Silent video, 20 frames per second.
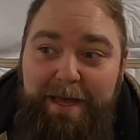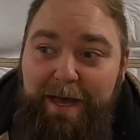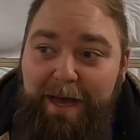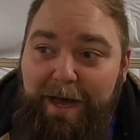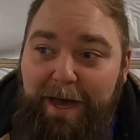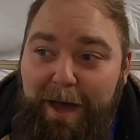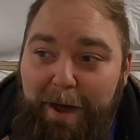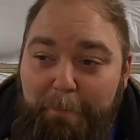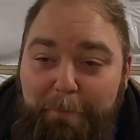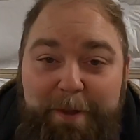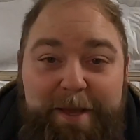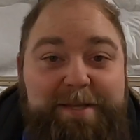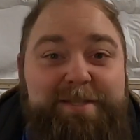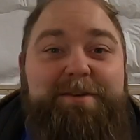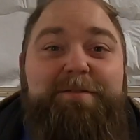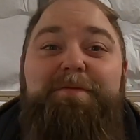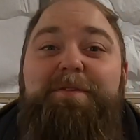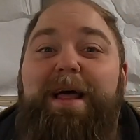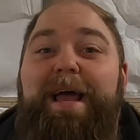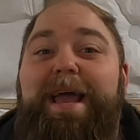a
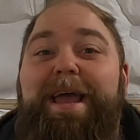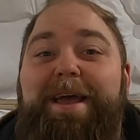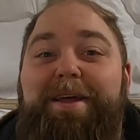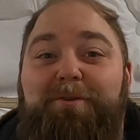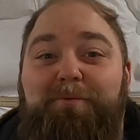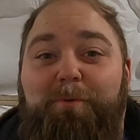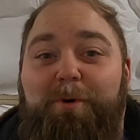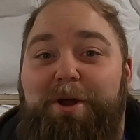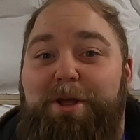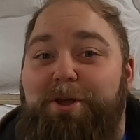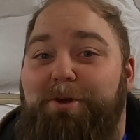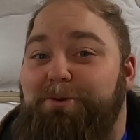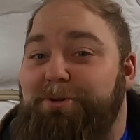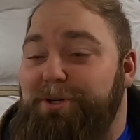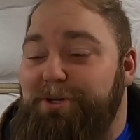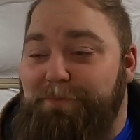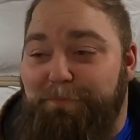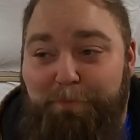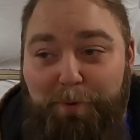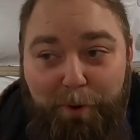piece of land where you
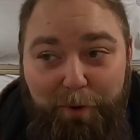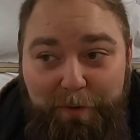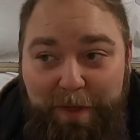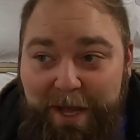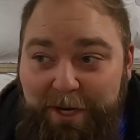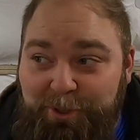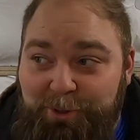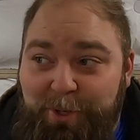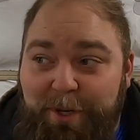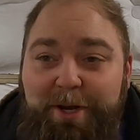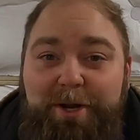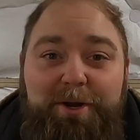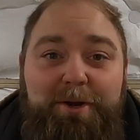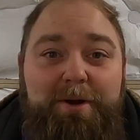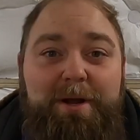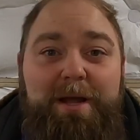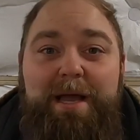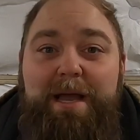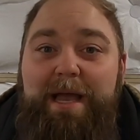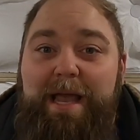just pull that
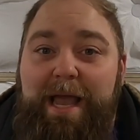trigger,